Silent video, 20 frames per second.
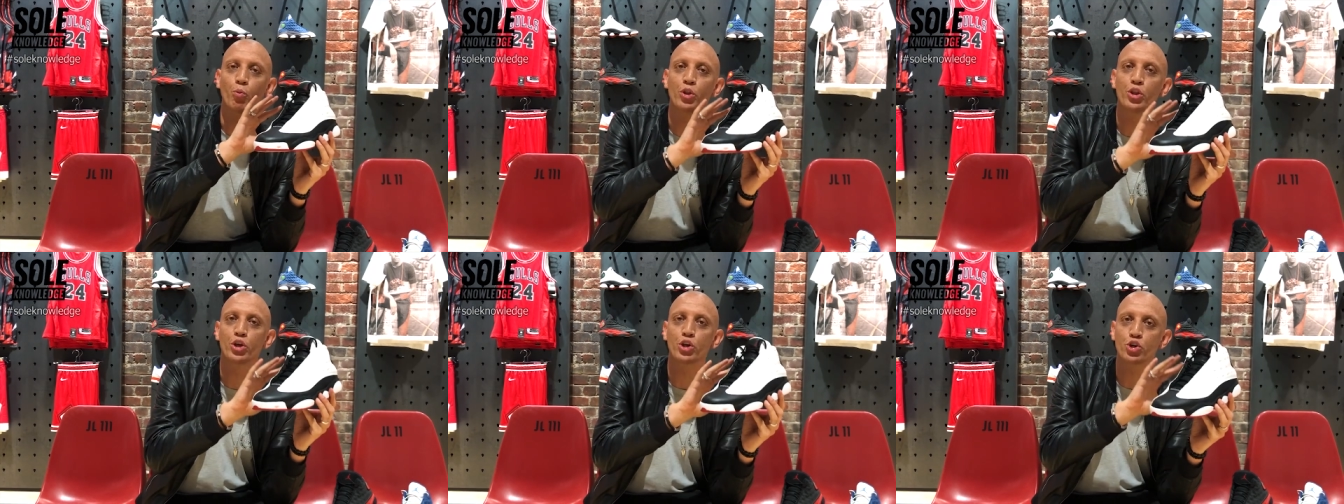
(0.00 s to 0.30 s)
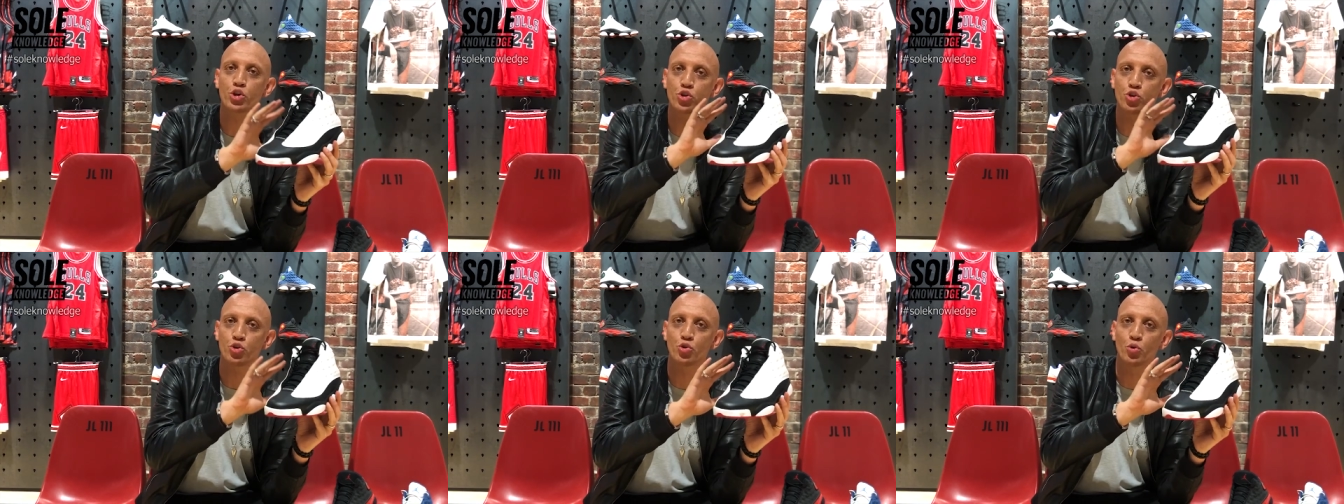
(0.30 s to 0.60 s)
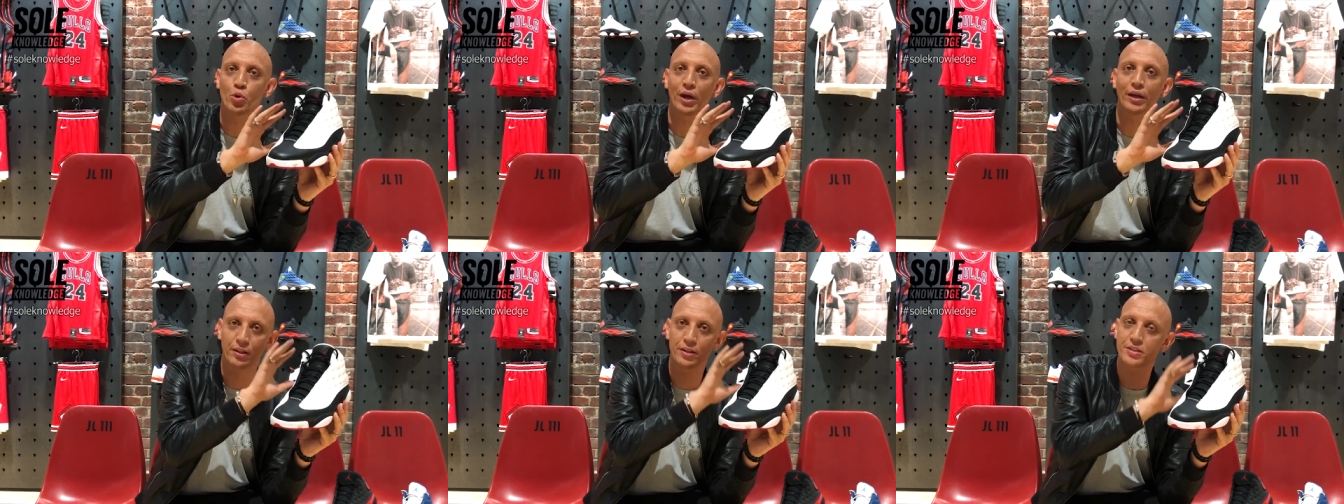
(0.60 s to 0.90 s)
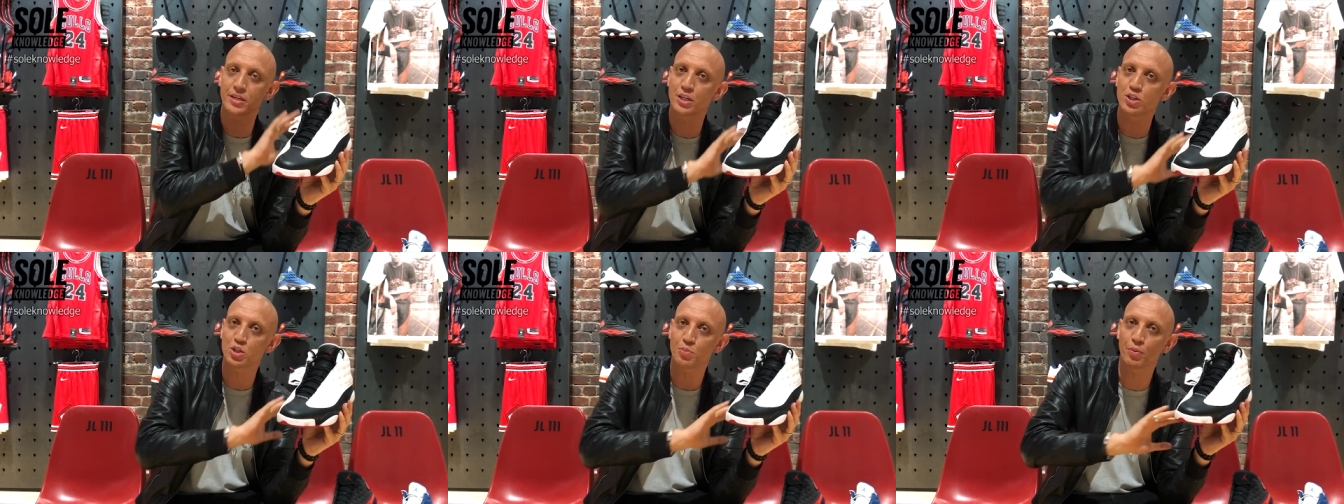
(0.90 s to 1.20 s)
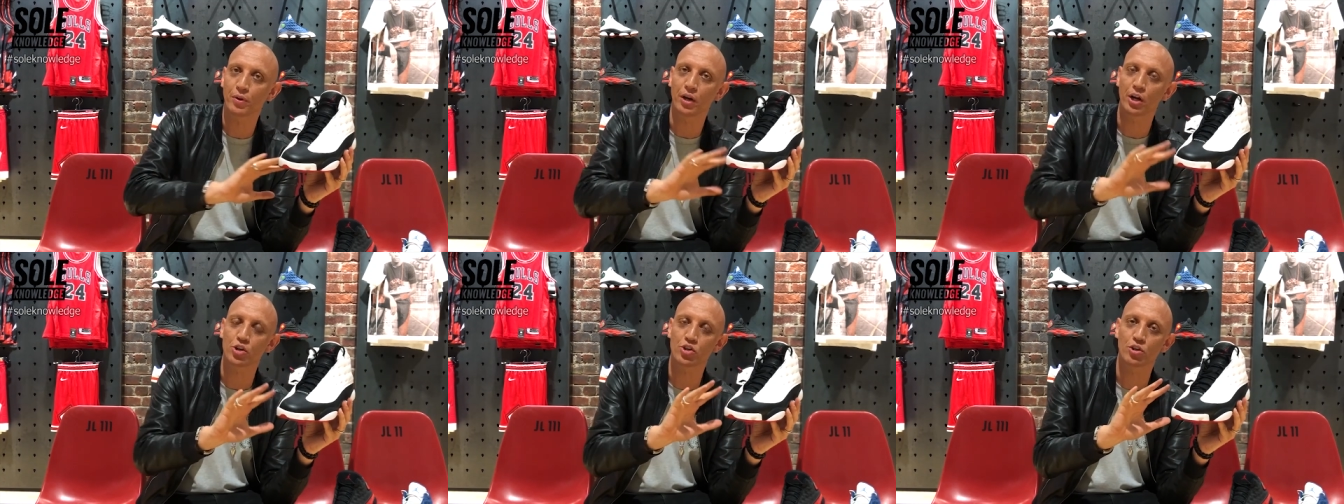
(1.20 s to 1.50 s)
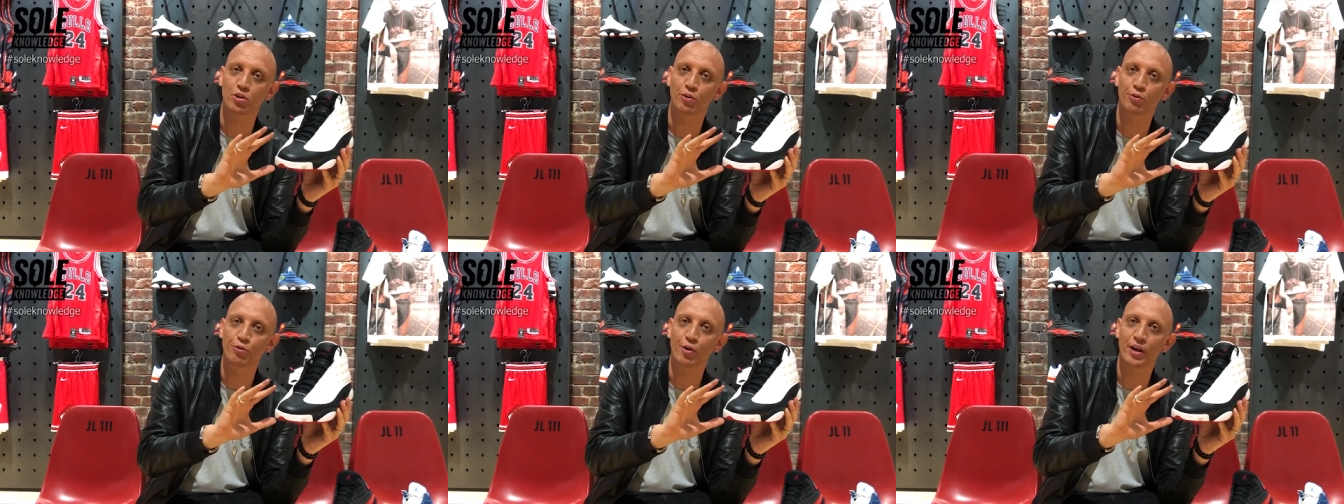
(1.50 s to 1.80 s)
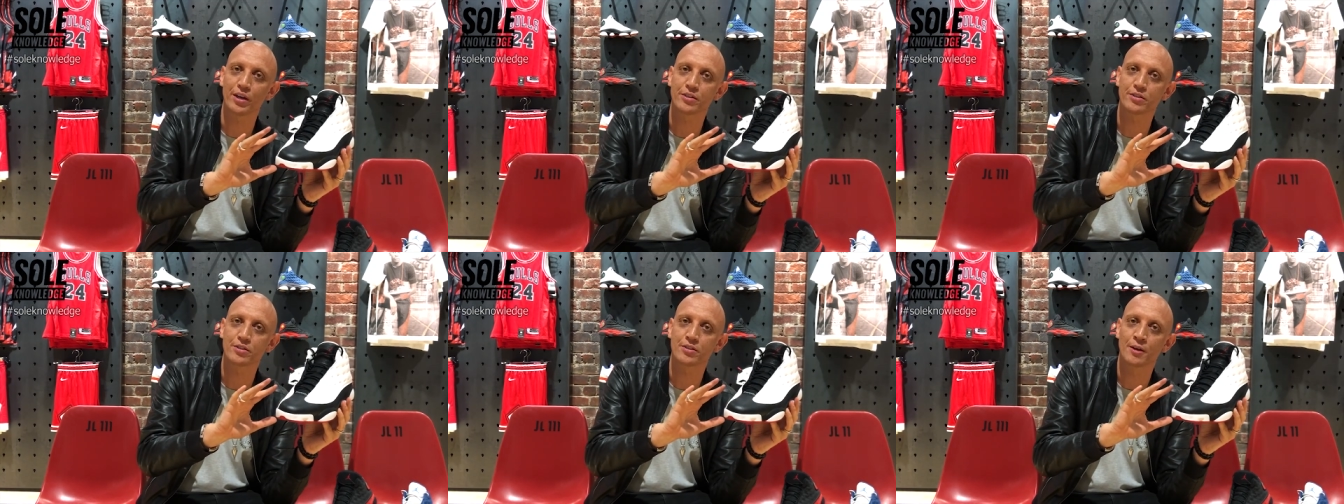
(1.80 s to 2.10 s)
with the shoe in its inspirational
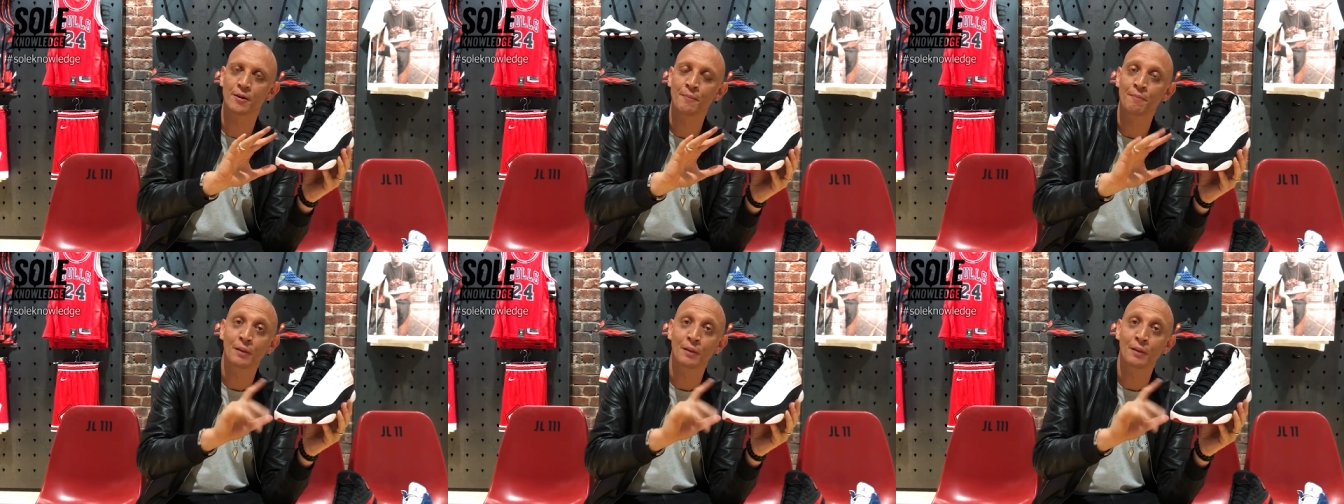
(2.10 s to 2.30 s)
phase.